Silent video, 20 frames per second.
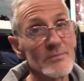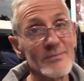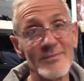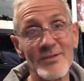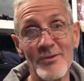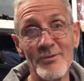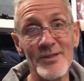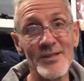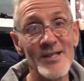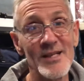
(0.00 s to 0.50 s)

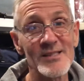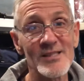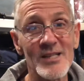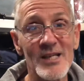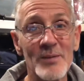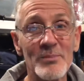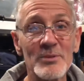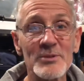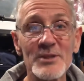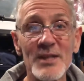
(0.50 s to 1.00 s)
Only takes a
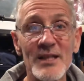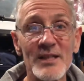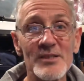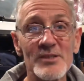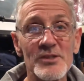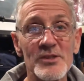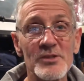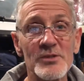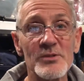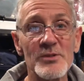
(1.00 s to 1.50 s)
couple seconds
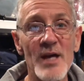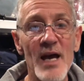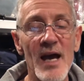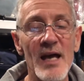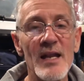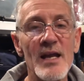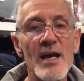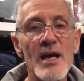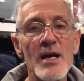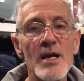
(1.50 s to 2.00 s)
to do that.
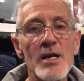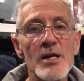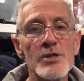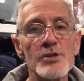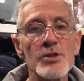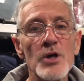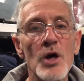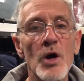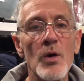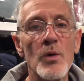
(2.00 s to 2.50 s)

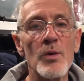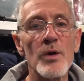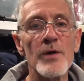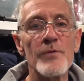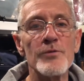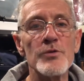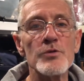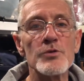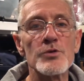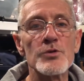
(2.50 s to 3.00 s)
So if
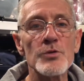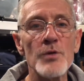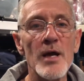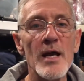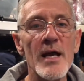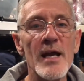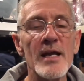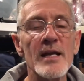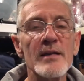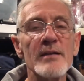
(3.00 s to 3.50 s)
you
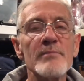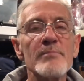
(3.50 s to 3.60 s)
train